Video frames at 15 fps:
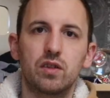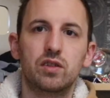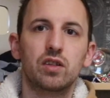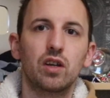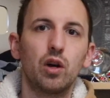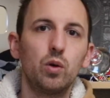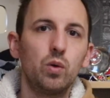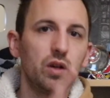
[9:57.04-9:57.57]

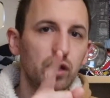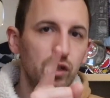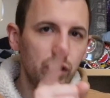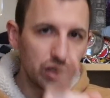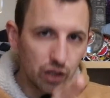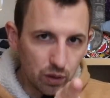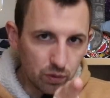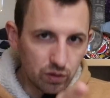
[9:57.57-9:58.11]
So
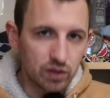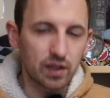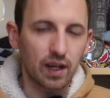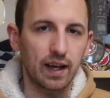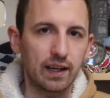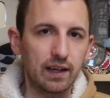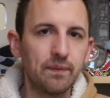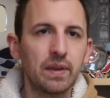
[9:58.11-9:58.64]
you
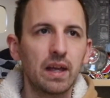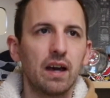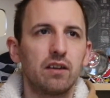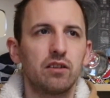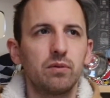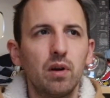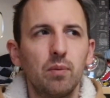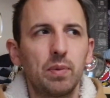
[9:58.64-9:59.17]
say,
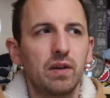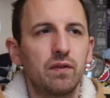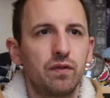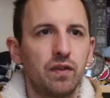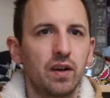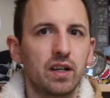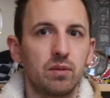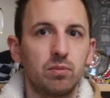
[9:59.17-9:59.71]
and I'm not being
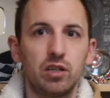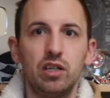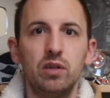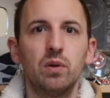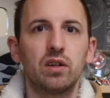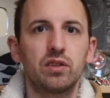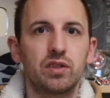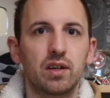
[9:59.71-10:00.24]
funny, but
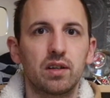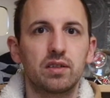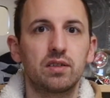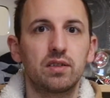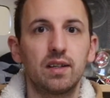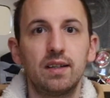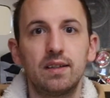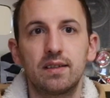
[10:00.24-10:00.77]
you are
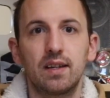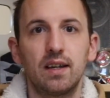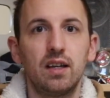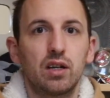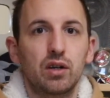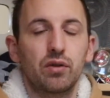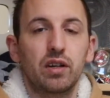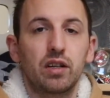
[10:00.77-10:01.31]
just
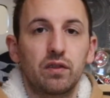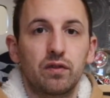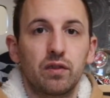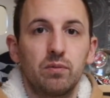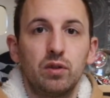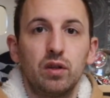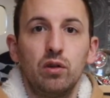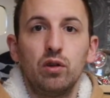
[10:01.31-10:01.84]
CC Chris
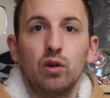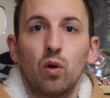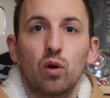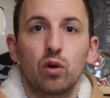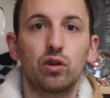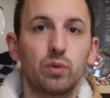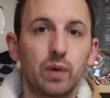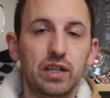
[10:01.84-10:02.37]
from New
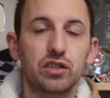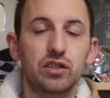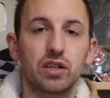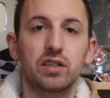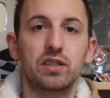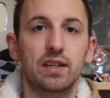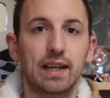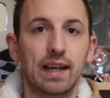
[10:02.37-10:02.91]
York,
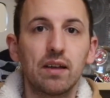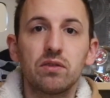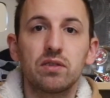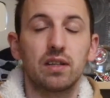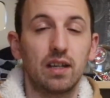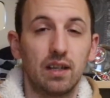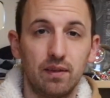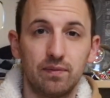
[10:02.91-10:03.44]
Westchester
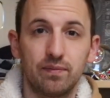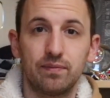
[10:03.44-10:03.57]
County.